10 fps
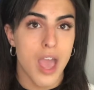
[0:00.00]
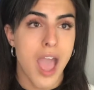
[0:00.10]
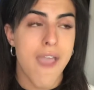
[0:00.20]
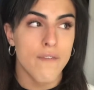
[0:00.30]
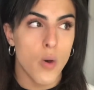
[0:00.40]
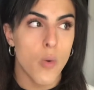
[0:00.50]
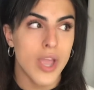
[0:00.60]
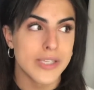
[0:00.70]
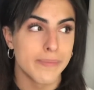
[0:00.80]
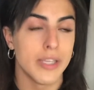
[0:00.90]
I've
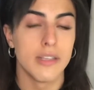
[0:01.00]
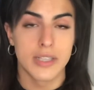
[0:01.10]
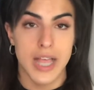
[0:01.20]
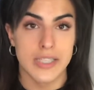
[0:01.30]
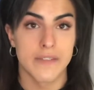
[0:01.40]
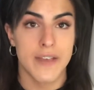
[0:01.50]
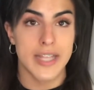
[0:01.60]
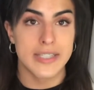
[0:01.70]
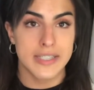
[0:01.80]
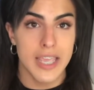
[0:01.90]
always been
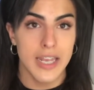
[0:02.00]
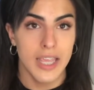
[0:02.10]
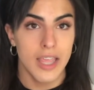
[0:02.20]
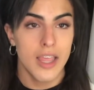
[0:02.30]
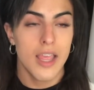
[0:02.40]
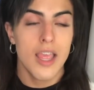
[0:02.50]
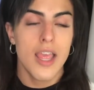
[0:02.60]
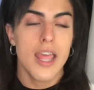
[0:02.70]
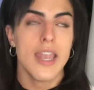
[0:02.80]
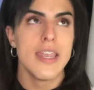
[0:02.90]
classified skinny.
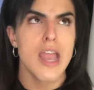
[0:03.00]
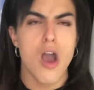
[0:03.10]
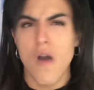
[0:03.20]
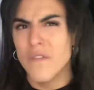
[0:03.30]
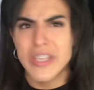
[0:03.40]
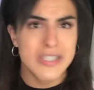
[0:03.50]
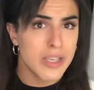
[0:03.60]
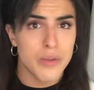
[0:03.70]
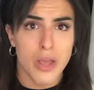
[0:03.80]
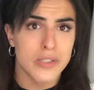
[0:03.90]
Now,
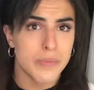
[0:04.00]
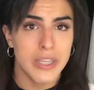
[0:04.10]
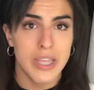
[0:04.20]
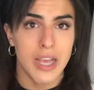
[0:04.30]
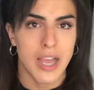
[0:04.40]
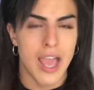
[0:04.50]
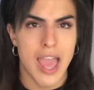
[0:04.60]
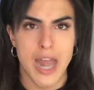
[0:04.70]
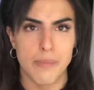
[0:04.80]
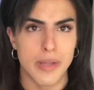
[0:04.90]
obviously, when I was a bit younger, I
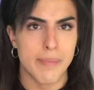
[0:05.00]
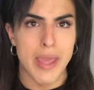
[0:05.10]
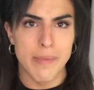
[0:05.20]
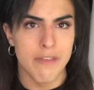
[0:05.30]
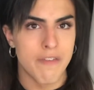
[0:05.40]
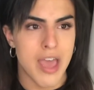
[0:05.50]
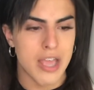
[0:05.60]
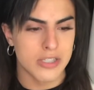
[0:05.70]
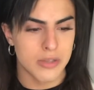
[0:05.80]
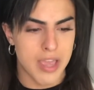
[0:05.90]
had a bit of baby
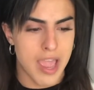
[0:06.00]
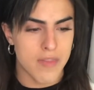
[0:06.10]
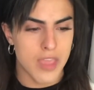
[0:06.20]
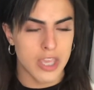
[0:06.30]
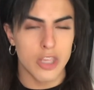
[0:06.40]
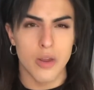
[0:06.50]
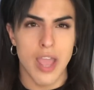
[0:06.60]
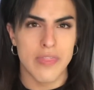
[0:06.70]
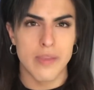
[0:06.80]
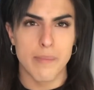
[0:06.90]
fat, so I had, like, you know,
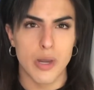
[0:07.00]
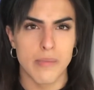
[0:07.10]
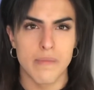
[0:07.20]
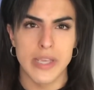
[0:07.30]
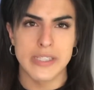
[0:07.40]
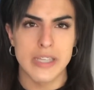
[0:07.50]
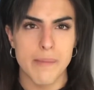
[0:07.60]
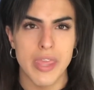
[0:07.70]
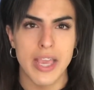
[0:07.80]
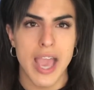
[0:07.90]
at the bottom of my
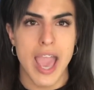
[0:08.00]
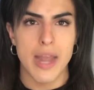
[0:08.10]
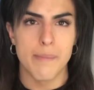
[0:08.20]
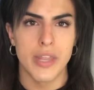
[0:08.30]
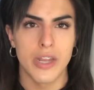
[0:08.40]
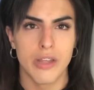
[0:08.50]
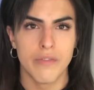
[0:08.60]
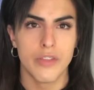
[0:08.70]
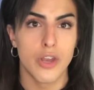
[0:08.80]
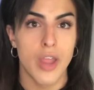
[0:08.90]
stomach, I had a bit
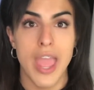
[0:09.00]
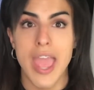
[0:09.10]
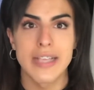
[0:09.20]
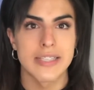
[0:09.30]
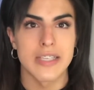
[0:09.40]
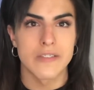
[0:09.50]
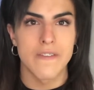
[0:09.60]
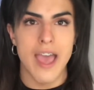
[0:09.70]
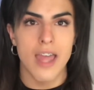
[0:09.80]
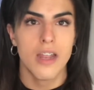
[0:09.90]
of, you know, excess
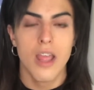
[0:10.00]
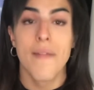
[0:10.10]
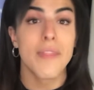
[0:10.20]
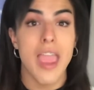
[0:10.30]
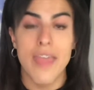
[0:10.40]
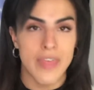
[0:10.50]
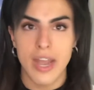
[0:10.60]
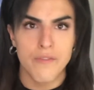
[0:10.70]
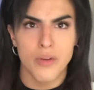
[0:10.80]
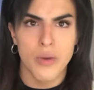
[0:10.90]
fat that
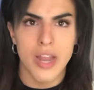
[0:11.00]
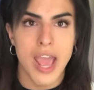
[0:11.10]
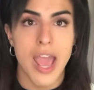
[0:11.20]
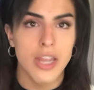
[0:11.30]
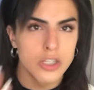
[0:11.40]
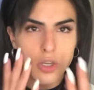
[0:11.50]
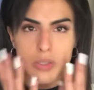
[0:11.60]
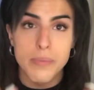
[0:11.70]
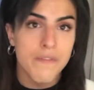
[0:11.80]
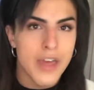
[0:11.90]
everyone had, you know, I
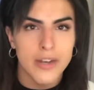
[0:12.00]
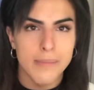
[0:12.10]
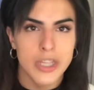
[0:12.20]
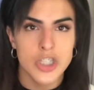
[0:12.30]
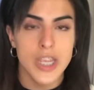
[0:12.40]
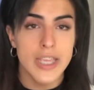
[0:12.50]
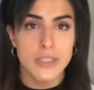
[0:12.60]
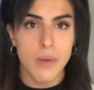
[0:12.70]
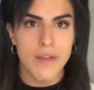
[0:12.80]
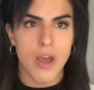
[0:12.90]
was a bit fatter in my
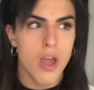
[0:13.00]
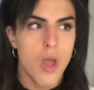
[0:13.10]
cheeks, whatever.